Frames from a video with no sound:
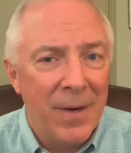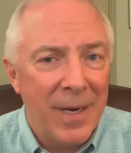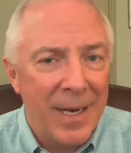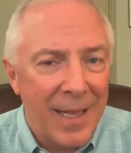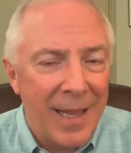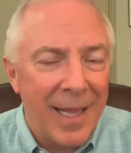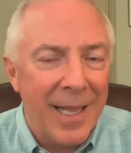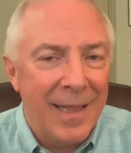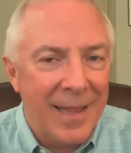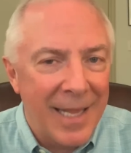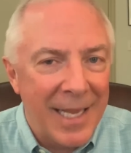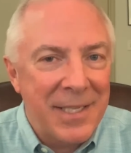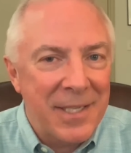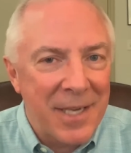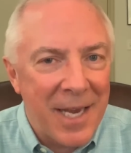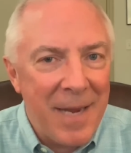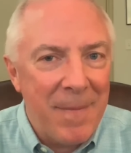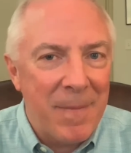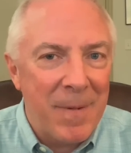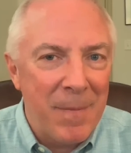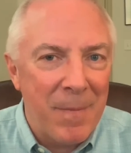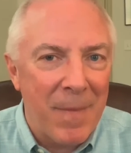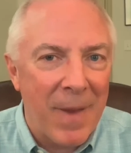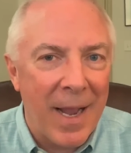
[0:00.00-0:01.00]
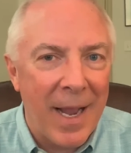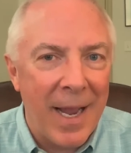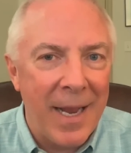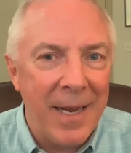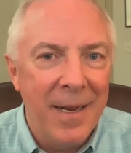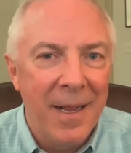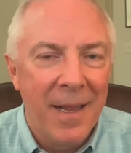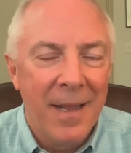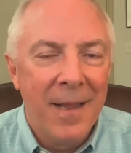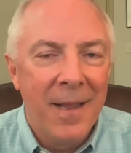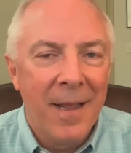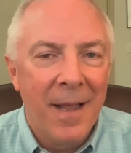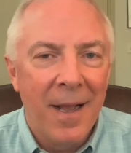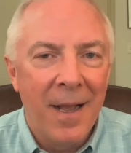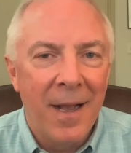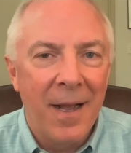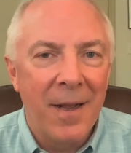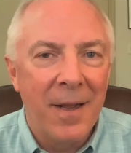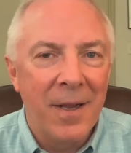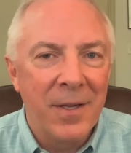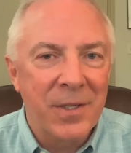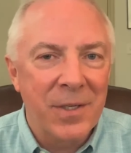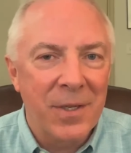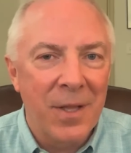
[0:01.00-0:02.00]
Now, let's keep in mind
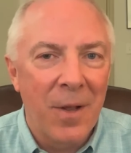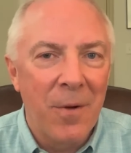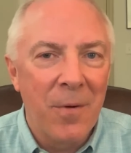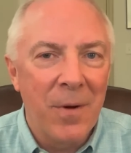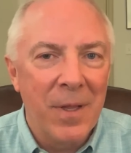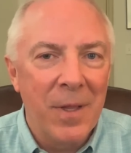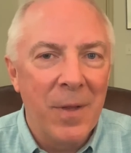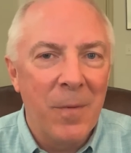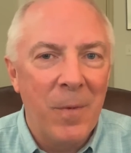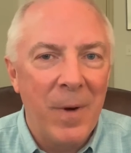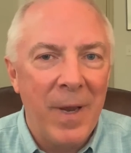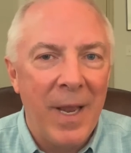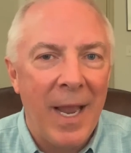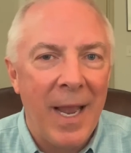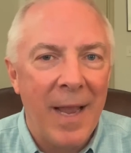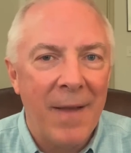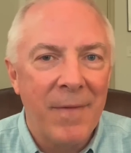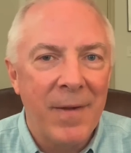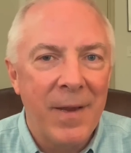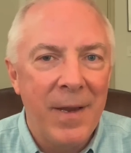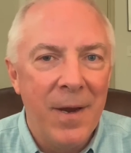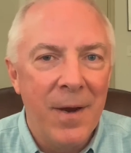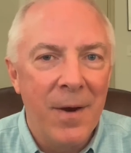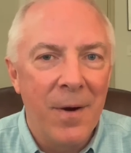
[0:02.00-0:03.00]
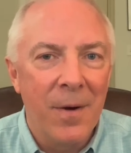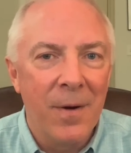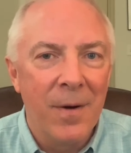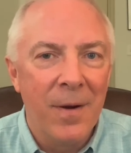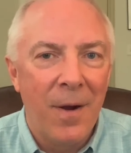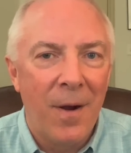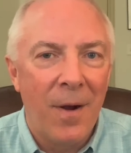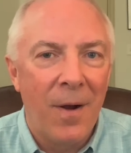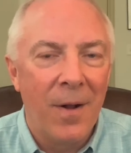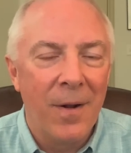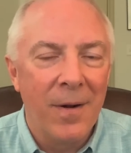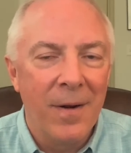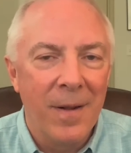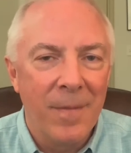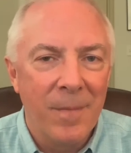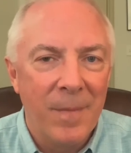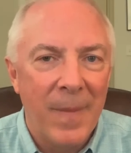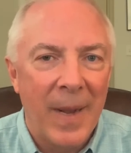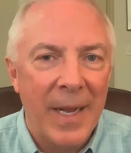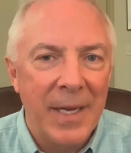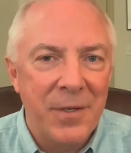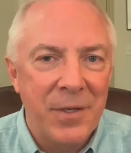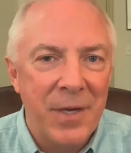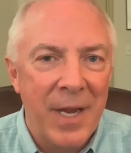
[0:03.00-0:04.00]
a slogan that we have here on
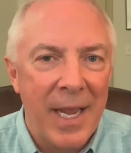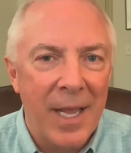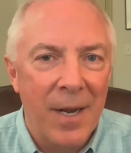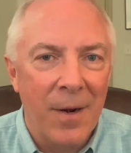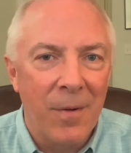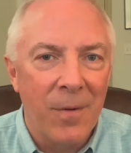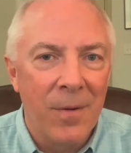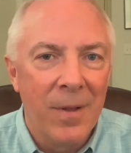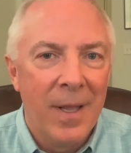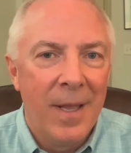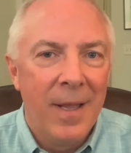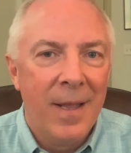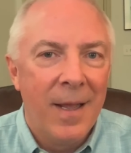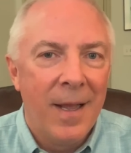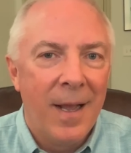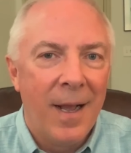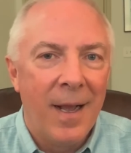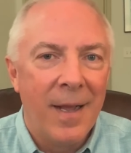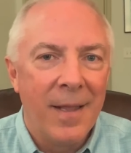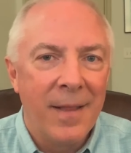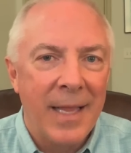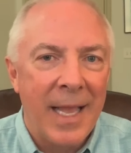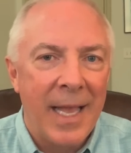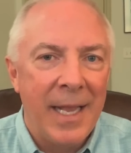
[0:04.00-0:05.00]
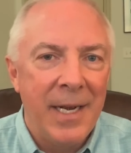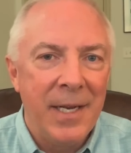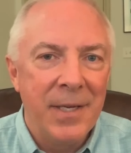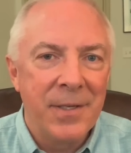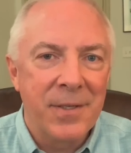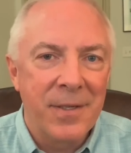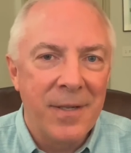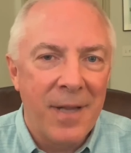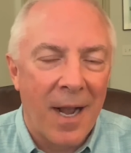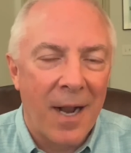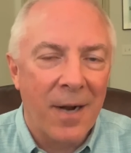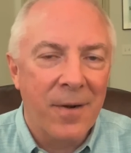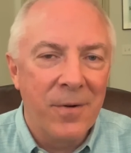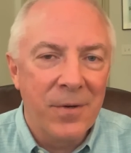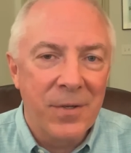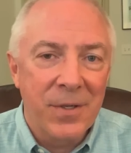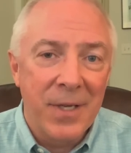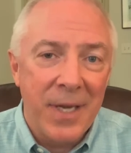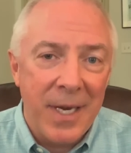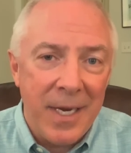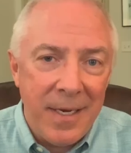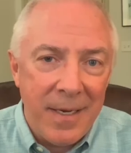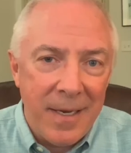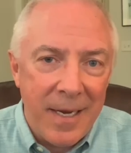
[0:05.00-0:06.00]
my channel, and that is Dr.
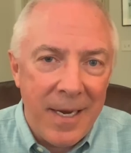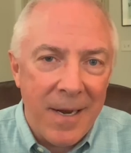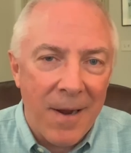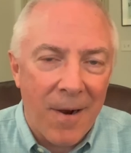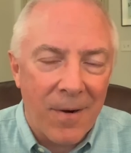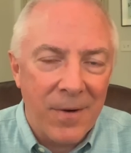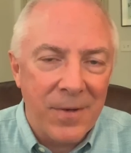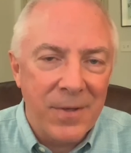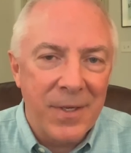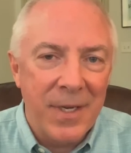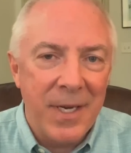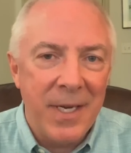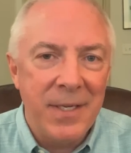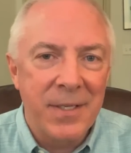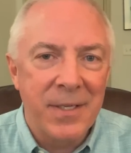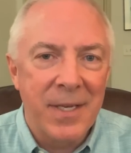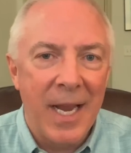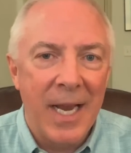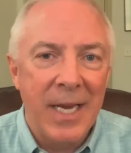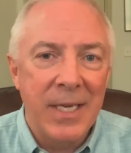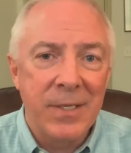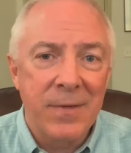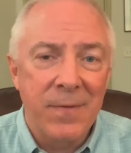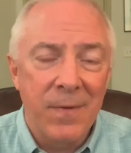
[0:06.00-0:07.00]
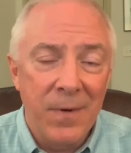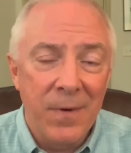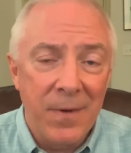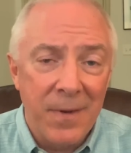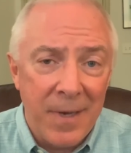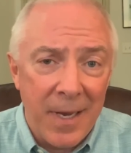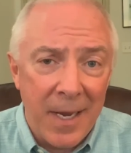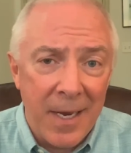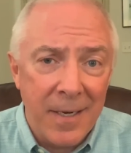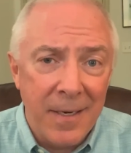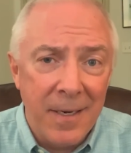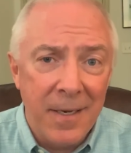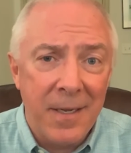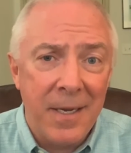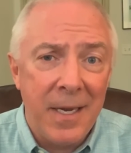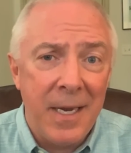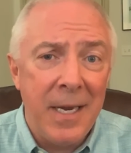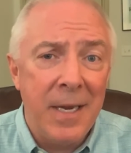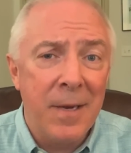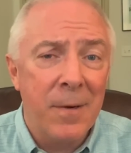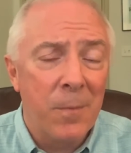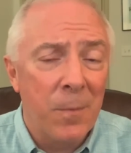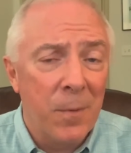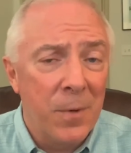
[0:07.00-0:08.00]
C, DRC, stands for
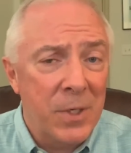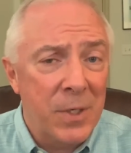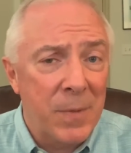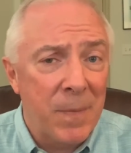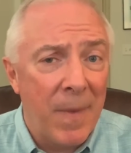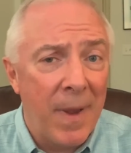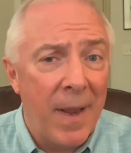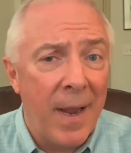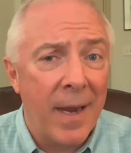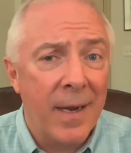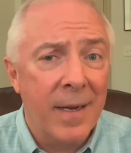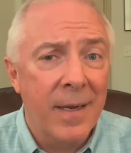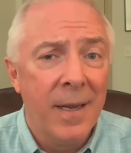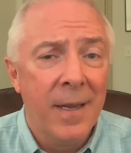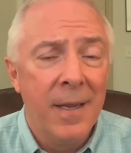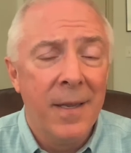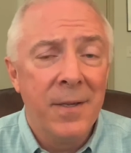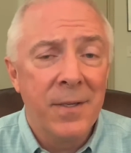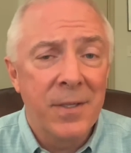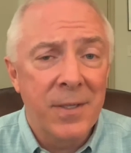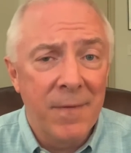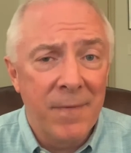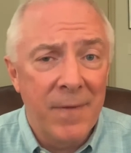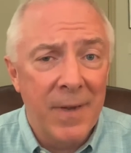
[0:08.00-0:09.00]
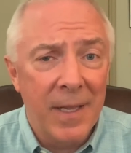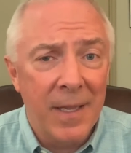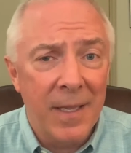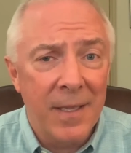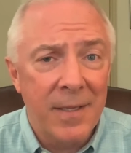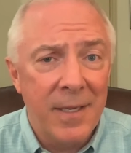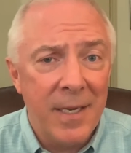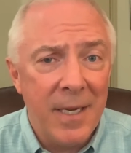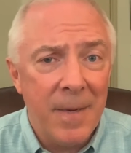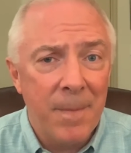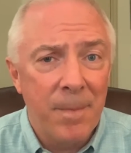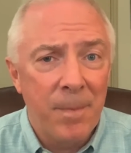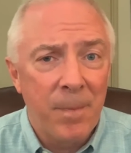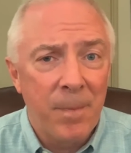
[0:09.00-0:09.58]
Dignity, Respect, Civility.